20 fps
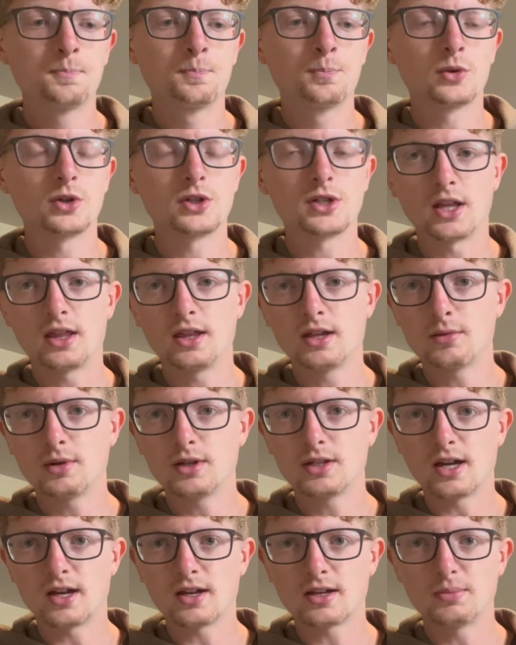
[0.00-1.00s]
which I think we
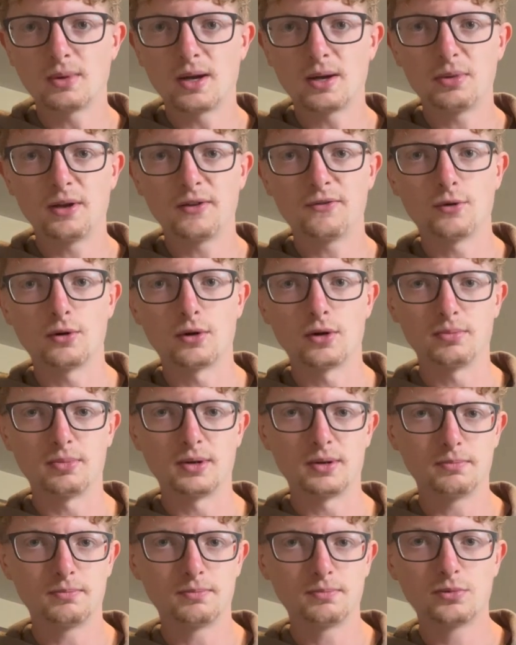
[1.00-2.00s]
talked about before,
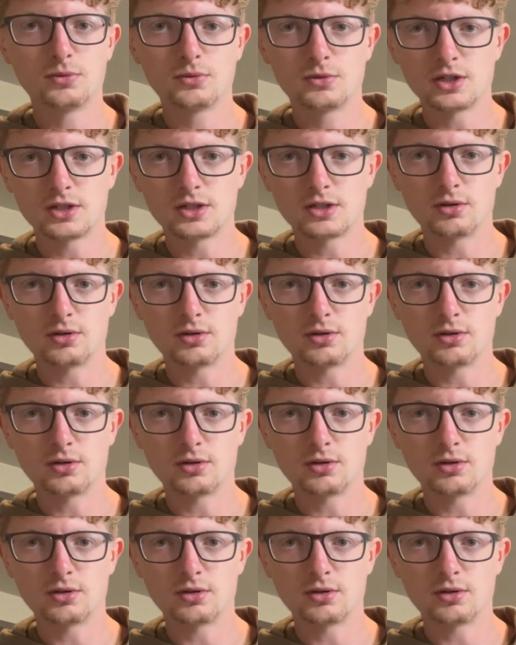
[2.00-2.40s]
but just